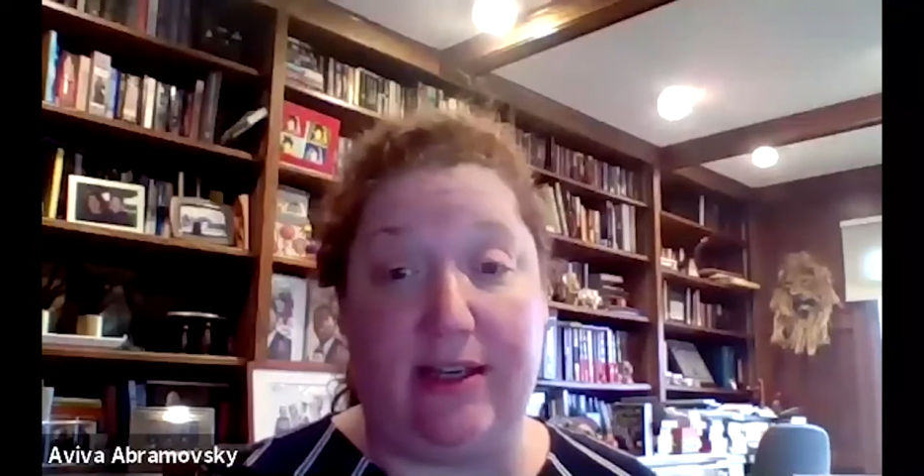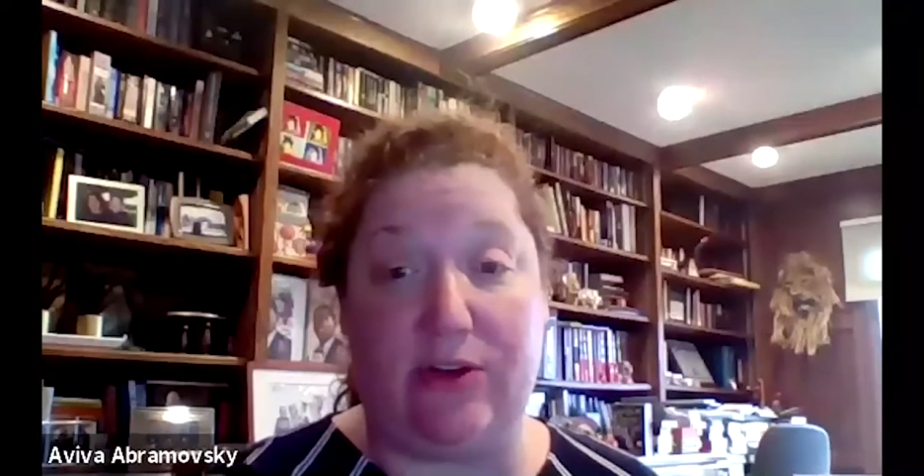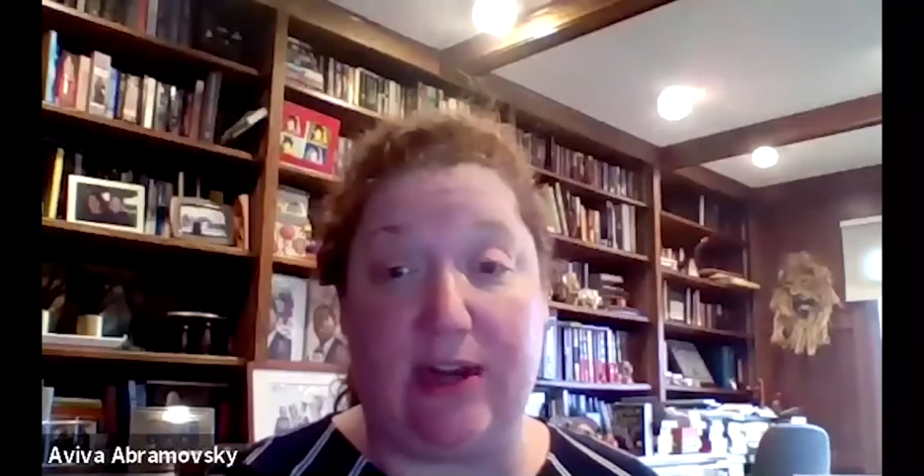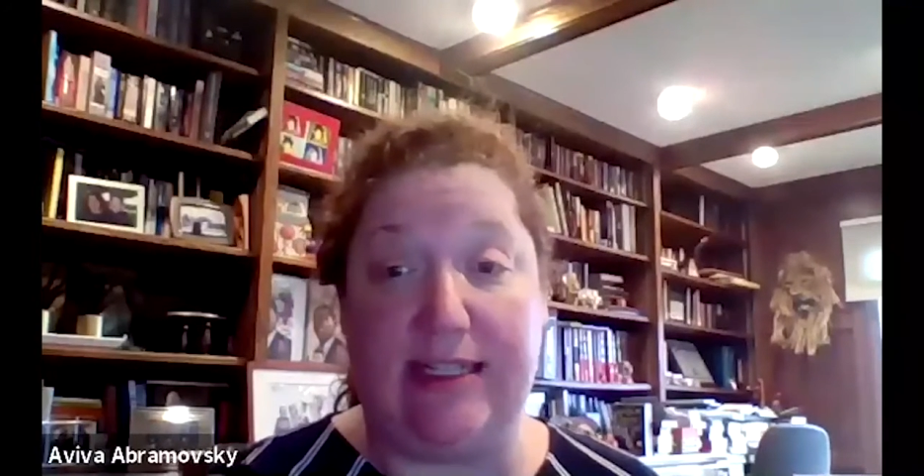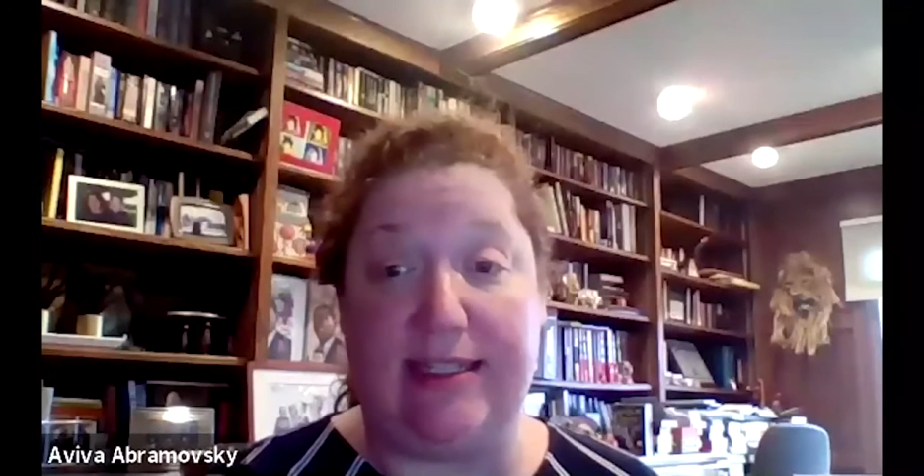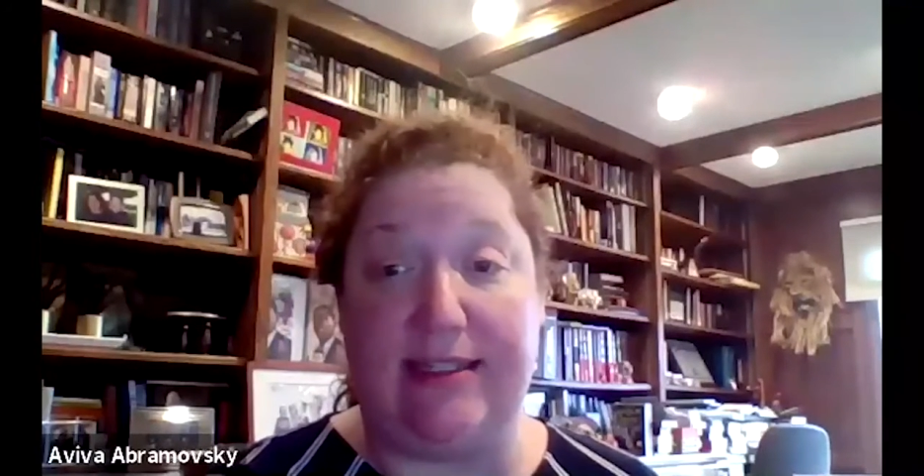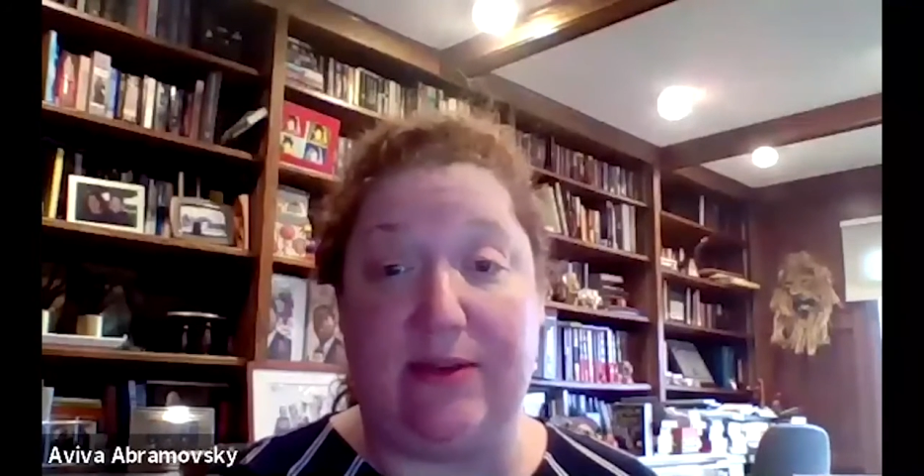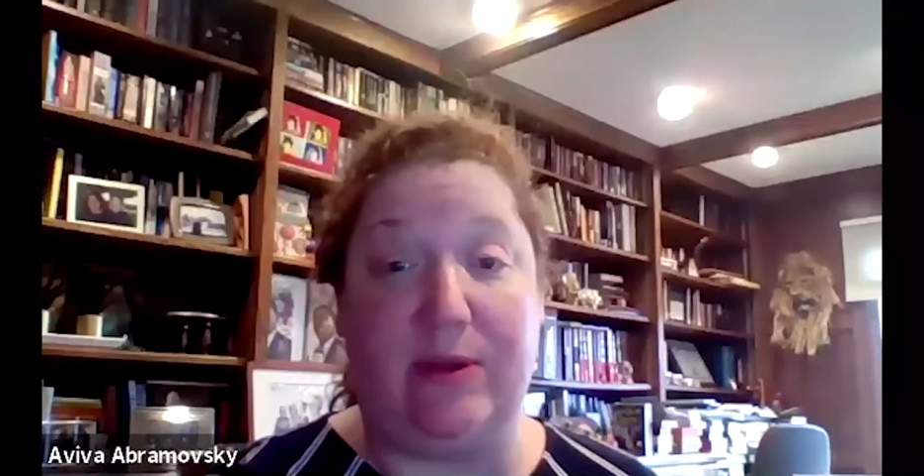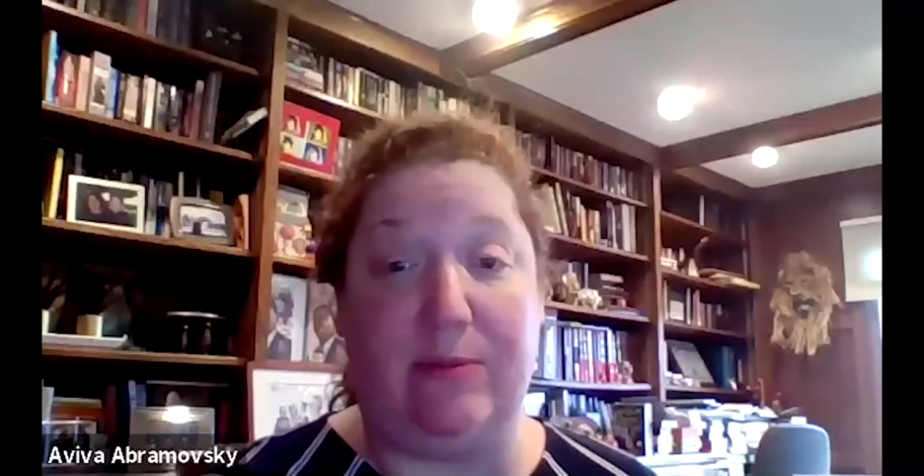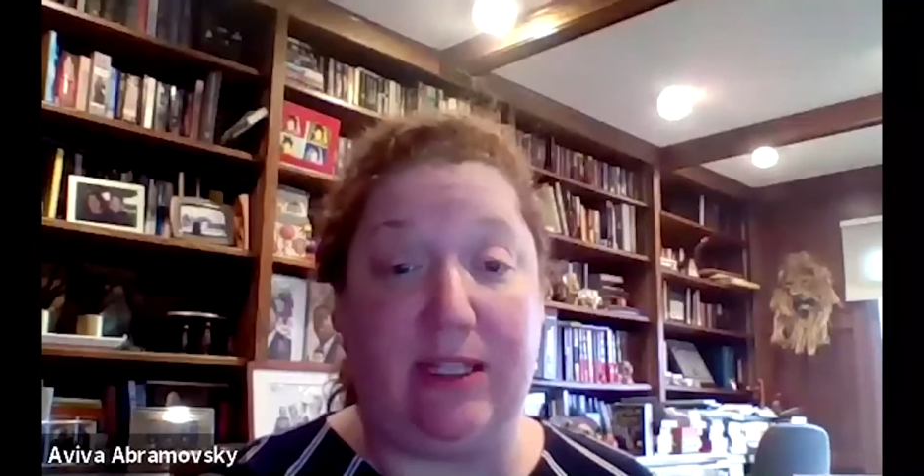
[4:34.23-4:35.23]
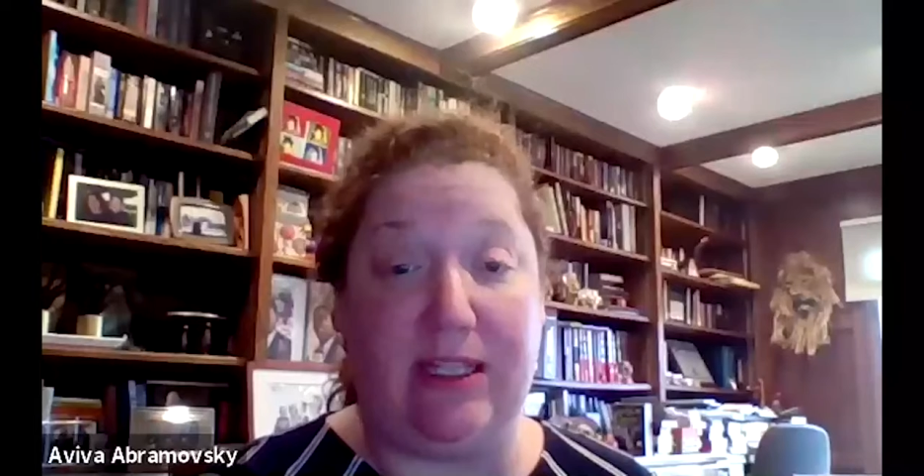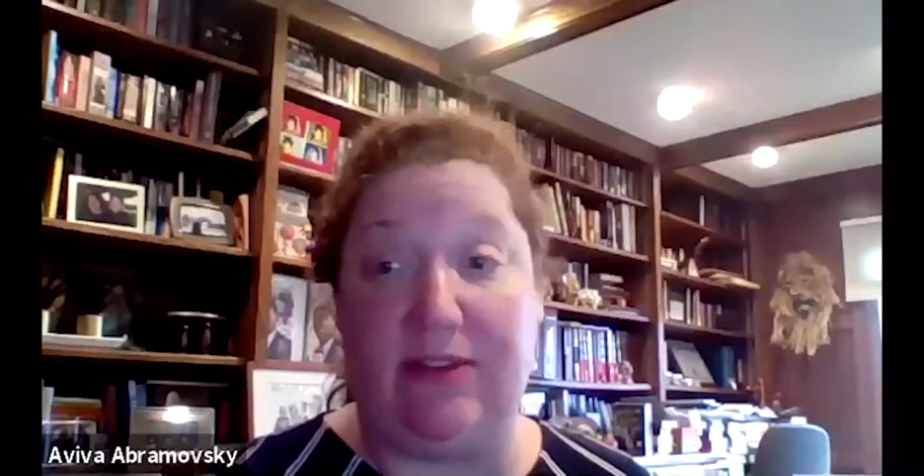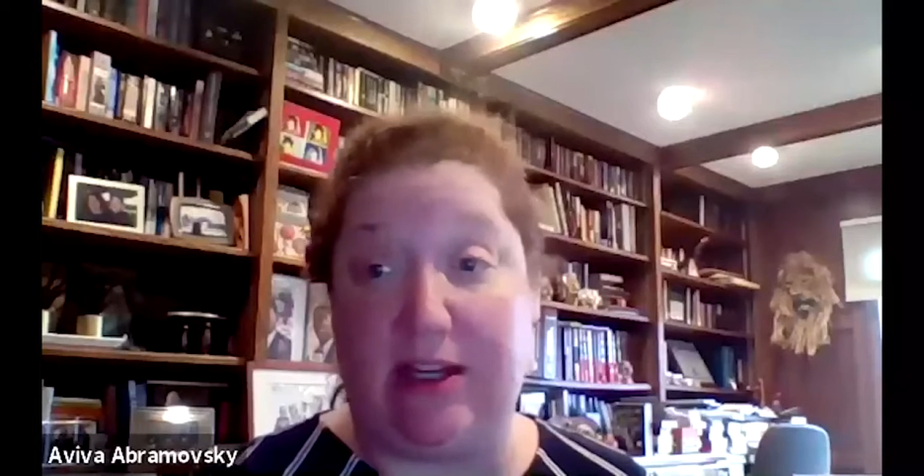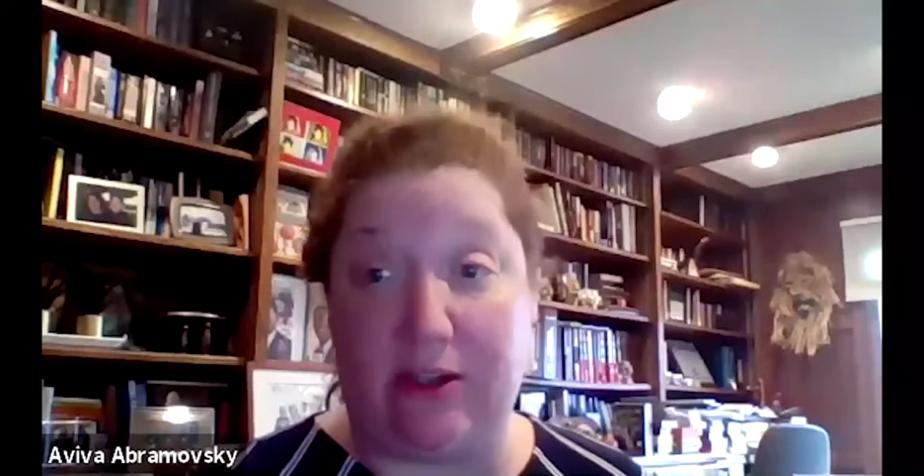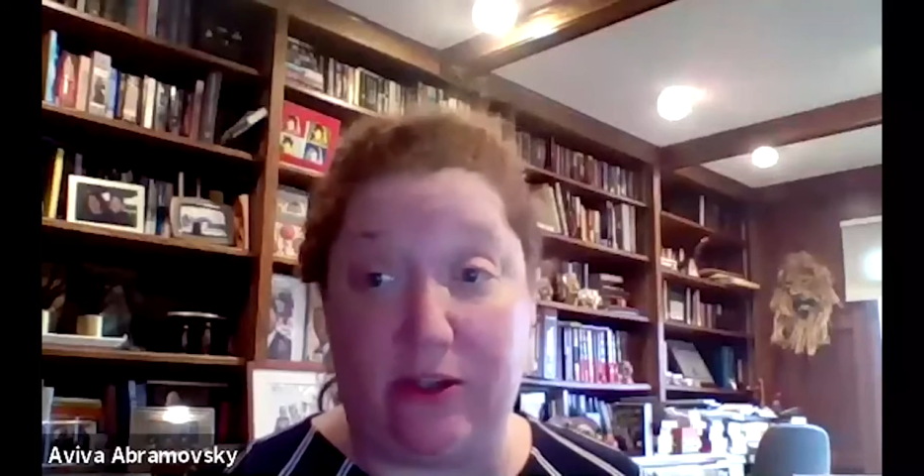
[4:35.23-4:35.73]
crisis, and we
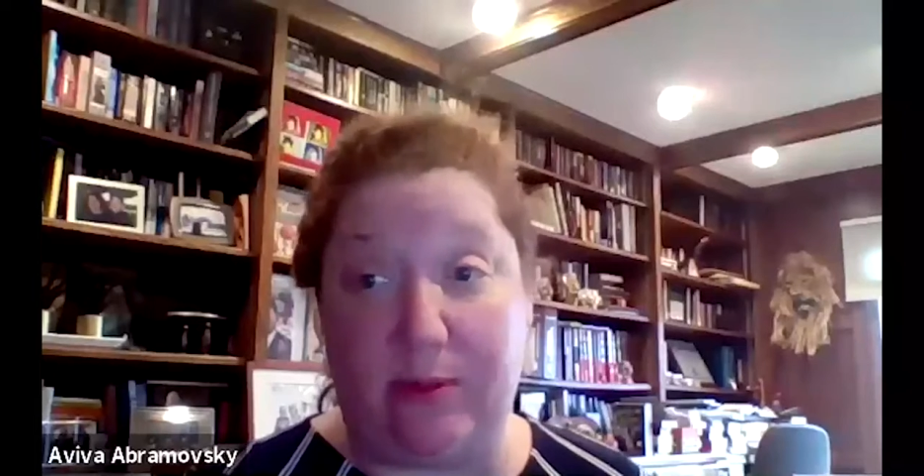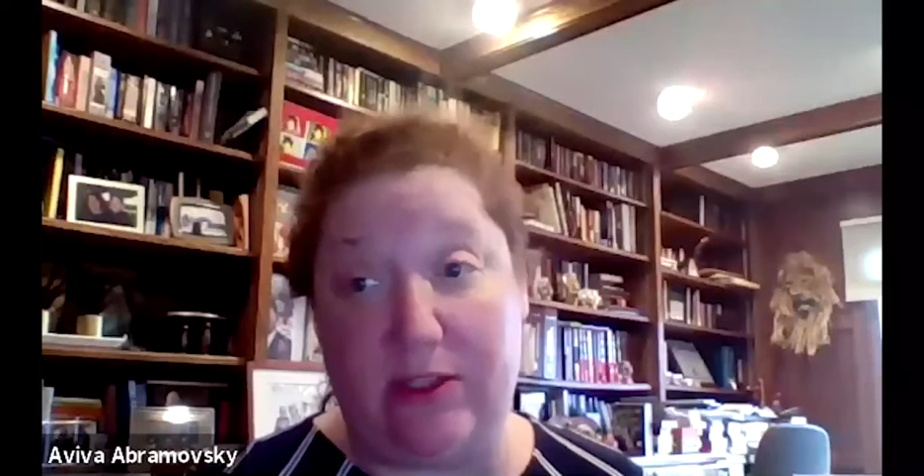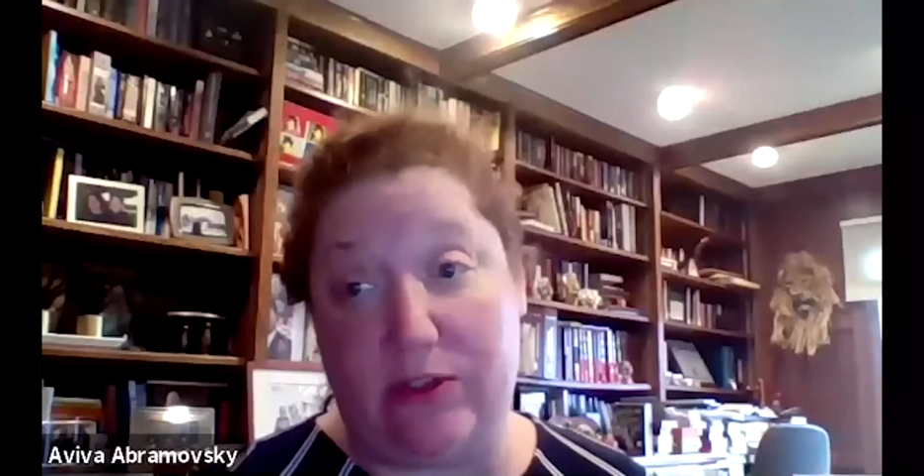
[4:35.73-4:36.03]
believe that it could be a